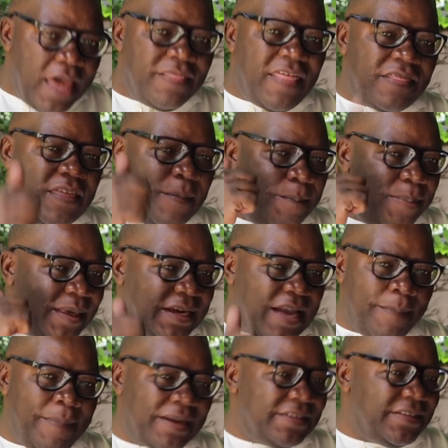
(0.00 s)
that the big
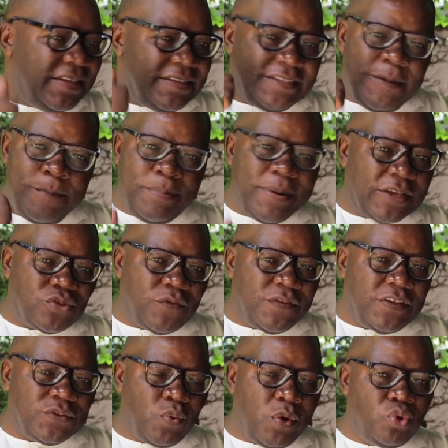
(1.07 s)
companies, the Zimplats of
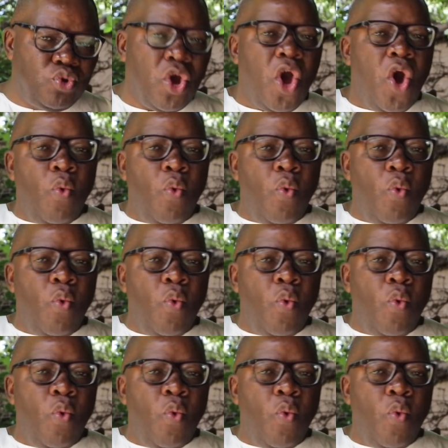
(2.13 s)
this world,